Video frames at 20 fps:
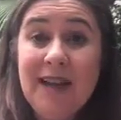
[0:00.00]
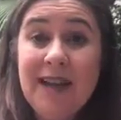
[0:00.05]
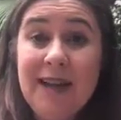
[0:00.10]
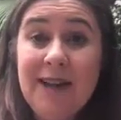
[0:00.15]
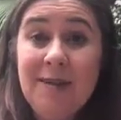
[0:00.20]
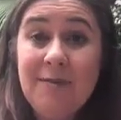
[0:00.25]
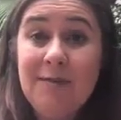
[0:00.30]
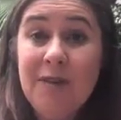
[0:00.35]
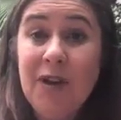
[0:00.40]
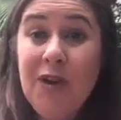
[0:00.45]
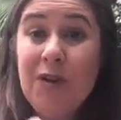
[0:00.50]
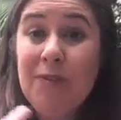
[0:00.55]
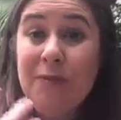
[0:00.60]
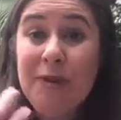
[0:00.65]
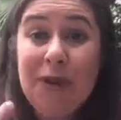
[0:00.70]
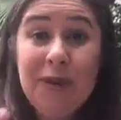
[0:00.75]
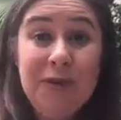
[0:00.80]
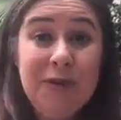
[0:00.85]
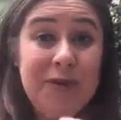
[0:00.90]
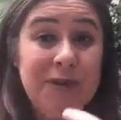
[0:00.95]
help
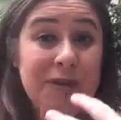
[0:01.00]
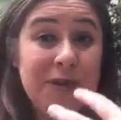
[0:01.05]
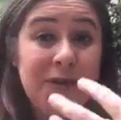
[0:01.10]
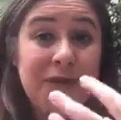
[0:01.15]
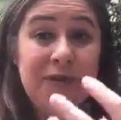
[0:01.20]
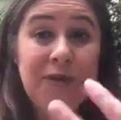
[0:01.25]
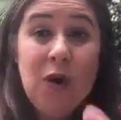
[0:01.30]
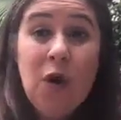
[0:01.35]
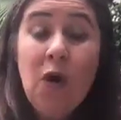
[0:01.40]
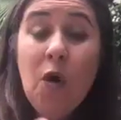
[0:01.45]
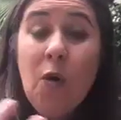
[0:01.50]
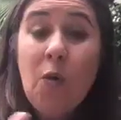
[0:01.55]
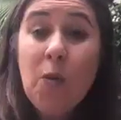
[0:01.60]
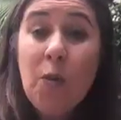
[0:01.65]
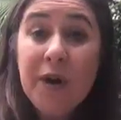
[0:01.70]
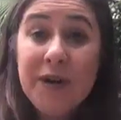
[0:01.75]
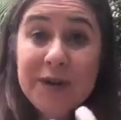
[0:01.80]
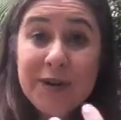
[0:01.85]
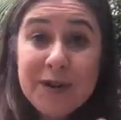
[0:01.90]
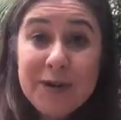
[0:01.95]
you sort of
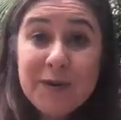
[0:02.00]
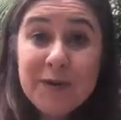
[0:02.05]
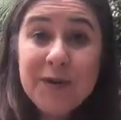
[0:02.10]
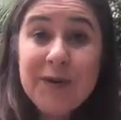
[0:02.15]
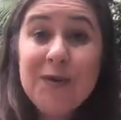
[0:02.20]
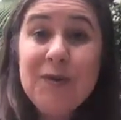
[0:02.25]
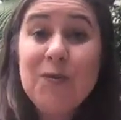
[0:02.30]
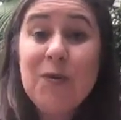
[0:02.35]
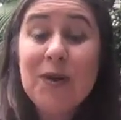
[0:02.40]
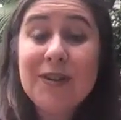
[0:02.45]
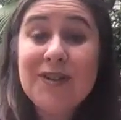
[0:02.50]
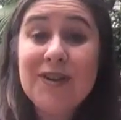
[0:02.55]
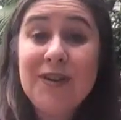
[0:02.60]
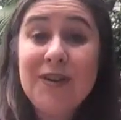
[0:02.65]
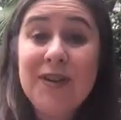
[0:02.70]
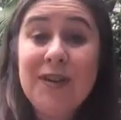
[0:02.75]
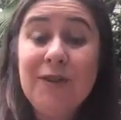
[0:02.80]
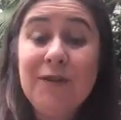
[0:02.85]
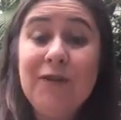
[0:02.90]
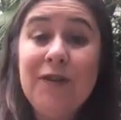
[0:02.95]
work through what's
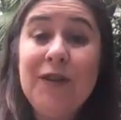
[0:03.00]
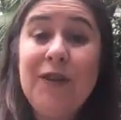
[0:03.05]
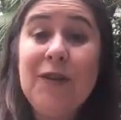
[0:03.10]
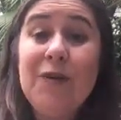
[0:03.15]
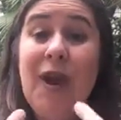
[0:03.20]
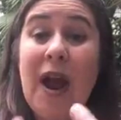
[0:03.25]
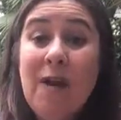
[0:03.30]
going on for you